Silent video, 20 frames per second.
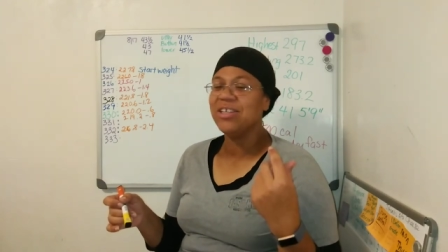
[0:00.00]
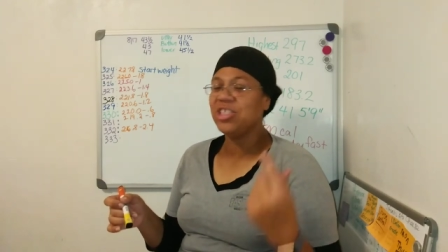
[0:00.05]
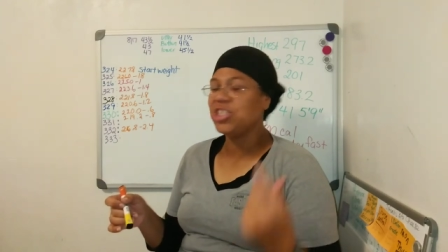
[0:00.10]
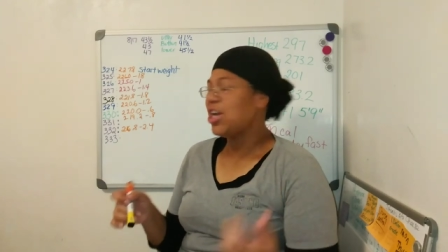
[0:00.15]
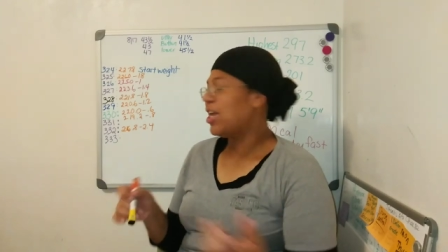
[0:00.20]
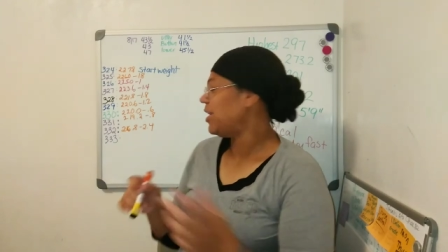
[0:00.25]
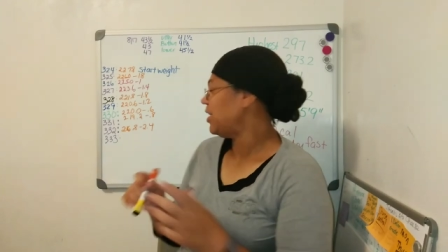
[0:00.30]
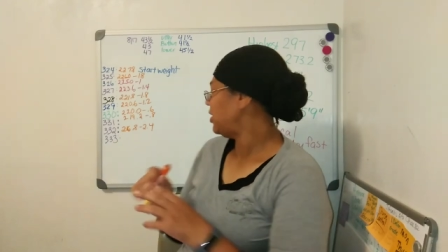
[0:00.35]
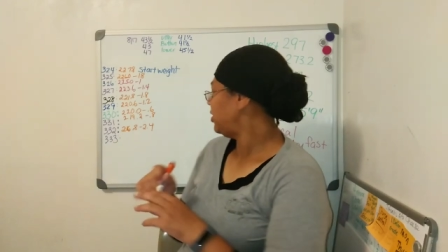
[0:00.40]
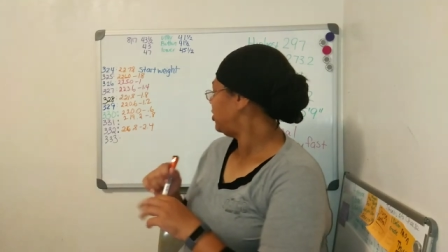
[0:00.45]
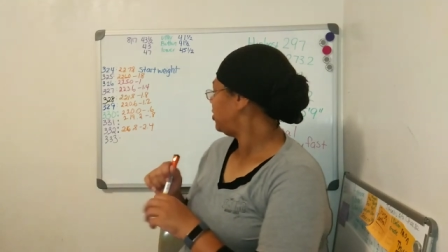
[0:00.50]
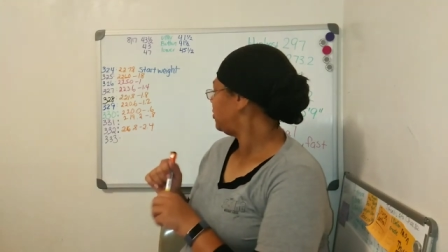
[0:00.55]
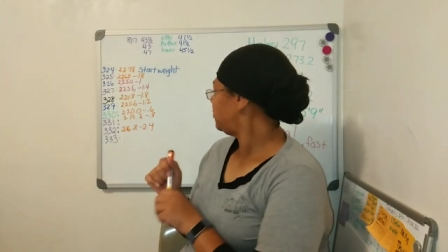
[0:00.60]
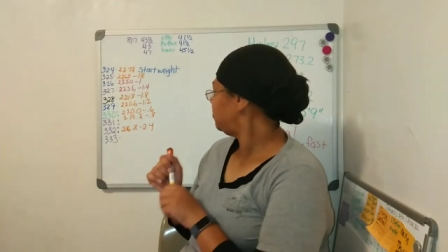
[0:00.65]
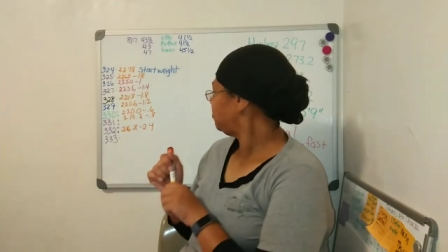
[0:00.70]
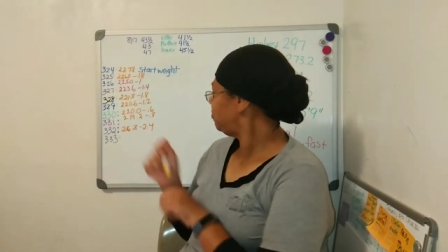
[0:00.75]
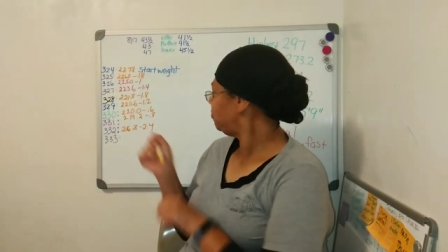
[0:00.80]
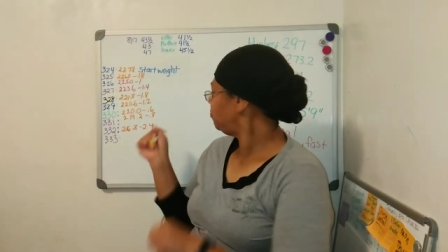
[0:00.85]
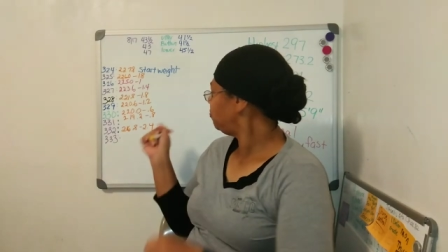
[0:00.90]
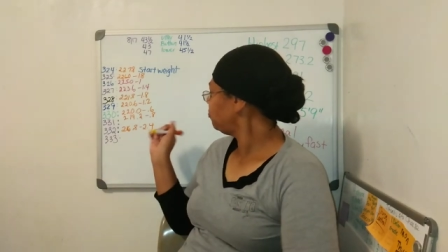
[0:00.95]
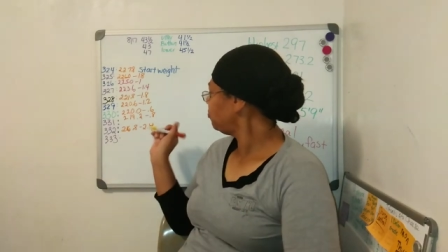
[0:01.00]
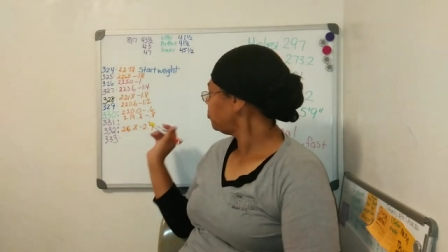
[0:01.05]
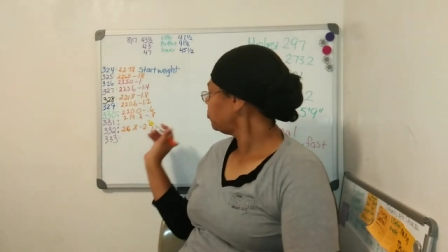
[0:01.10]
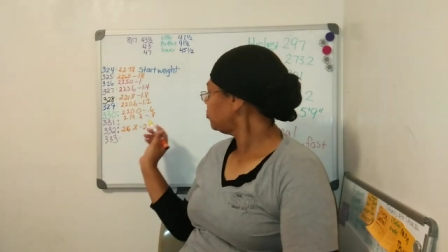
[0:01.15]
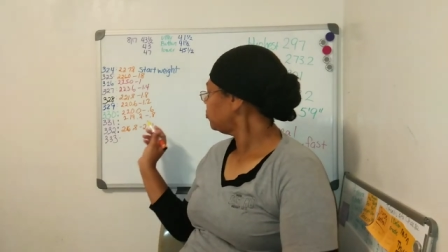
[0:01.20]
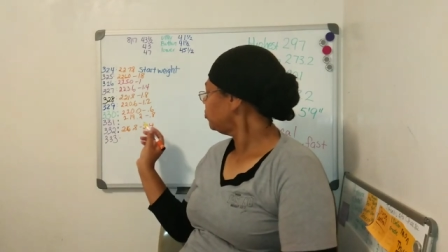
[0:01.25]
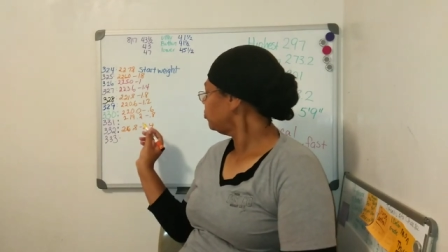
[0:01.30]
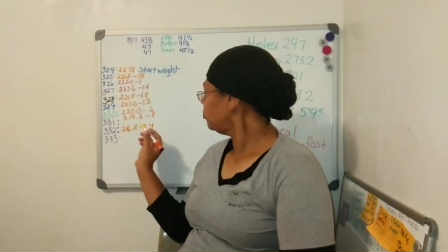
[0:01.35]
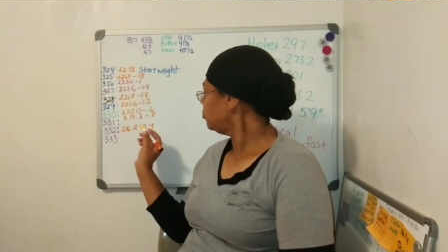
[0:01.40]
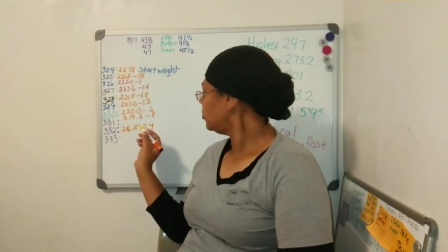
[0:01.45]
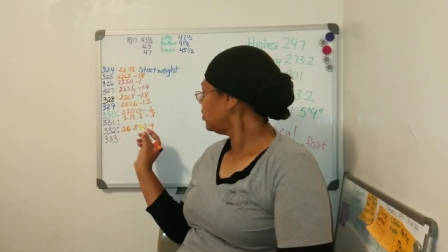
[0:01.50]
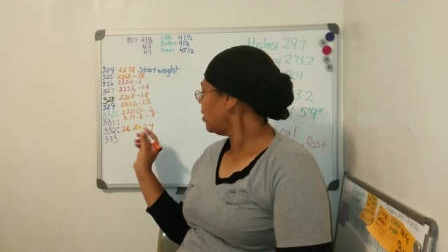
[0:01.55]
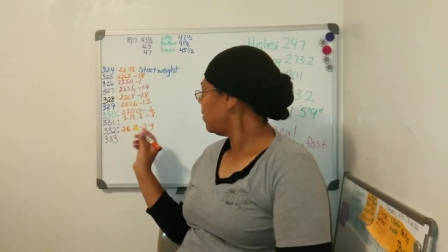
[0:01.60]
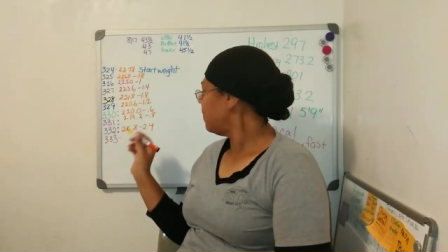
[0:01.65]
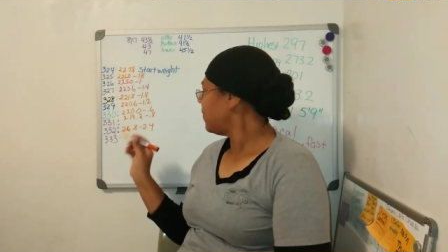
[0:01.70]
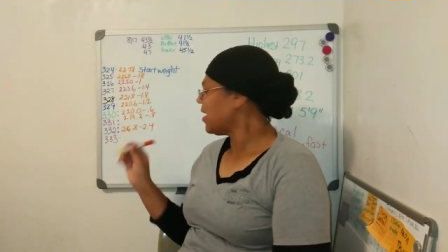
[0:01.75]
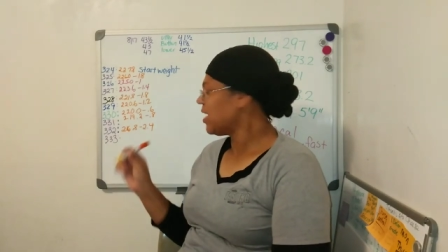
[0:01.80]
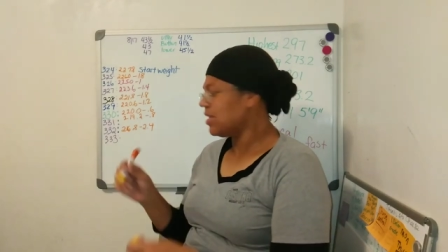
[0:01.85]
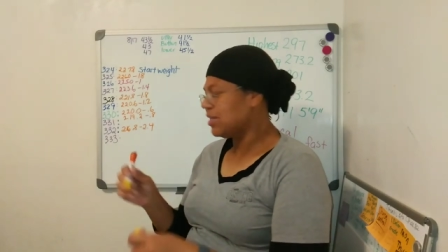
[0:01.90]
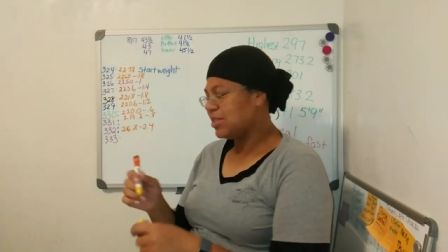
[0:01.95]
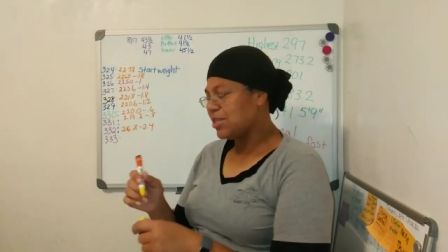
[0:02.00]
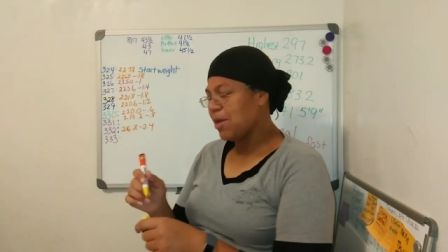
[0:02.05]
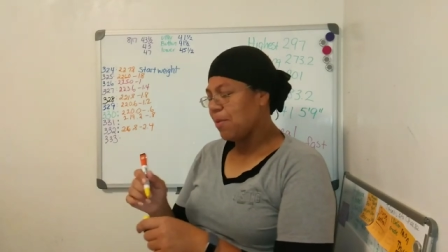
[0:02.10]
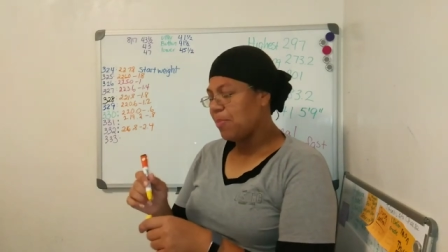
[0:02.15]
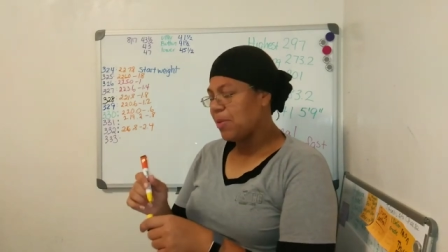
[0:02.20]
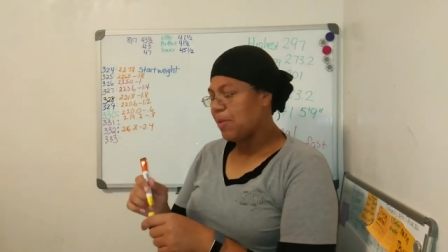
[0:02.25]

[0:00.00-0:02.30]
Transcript: challenge. Because some